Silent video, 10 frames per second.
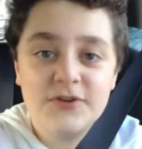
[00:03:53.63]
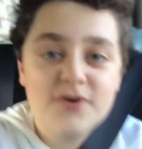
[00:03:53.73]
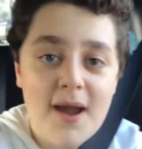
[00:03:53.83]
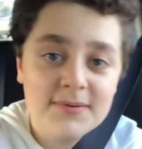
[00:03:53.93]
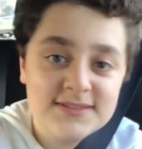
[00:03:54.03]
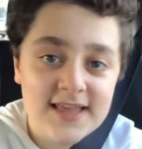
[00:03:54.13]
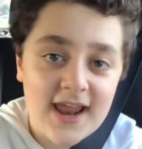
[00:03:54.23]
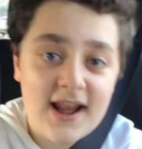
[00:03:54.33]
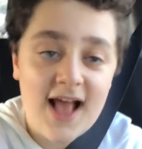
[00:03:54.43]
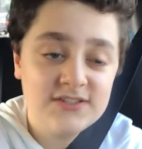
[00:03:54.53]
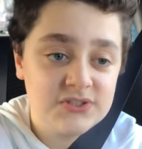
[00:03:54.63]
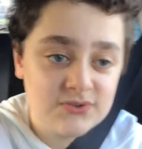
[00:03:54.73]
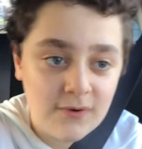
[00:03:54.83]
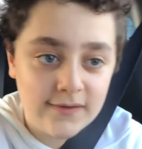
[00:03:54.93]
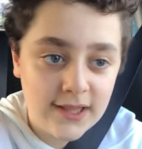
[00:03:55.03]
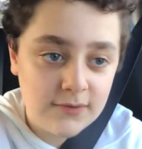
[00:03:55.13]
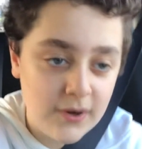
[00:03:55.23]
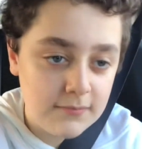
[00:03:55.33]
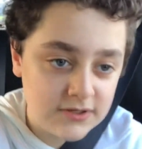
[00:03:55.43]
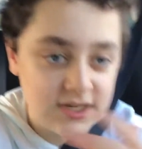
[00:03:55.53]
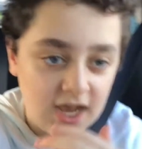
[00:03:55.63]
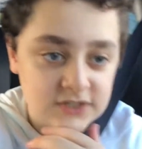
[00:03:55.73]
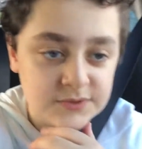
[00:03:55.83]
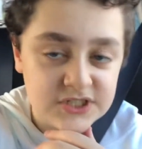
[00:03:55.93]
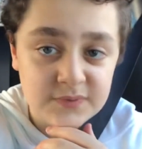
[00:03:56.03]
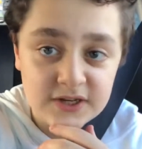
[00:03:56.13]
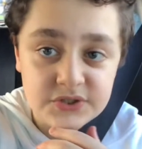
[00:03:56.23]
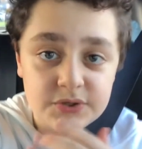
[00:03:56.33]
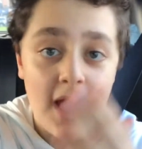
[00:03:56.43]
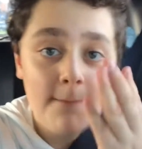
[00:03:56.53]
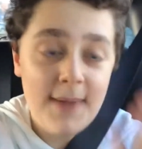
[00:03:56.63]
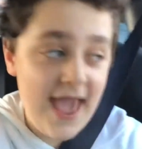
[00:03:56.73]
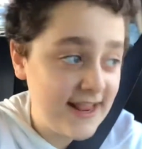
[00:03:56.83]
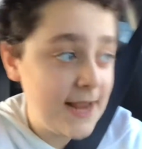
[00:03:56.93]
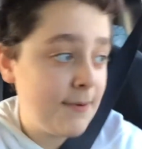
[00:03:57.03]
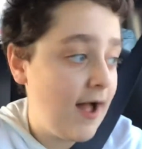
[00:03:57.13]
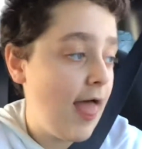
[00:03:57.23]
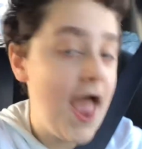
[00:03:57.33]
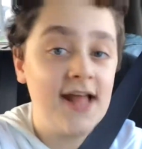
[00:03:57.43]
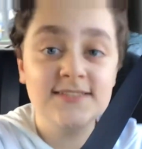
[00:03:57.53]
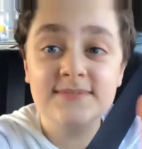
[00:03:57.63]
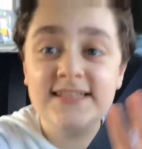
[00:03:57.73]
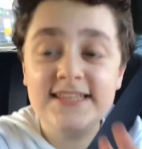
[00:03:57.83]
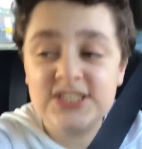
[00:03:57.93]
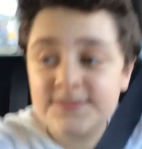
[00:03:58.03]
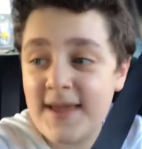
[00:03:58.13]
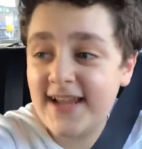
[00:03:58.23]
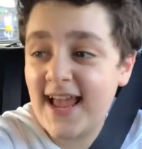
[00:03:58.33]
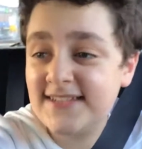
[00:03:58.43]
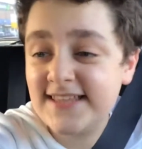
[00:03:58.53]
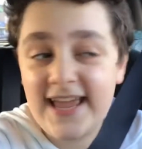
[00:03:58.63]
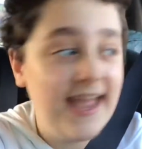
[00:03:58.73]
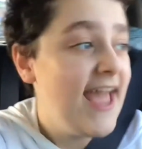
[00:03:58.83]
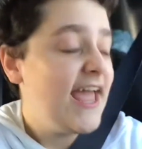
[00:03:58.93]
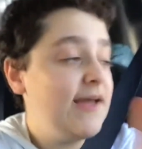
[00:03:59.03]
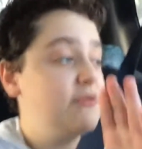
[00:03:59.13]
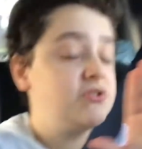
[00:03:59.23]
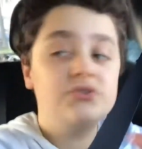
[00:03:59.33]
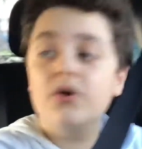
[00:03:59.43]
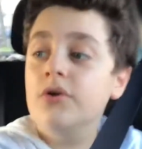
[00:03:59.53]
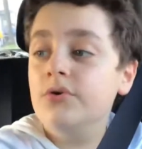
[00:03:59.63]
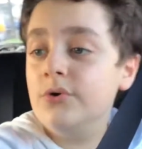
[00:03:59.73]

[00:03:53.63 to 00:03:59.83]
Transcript: hours later, as you saw in that quick montage, we just went to Pancake Parlor, had some delicious pancakes there. It was so good.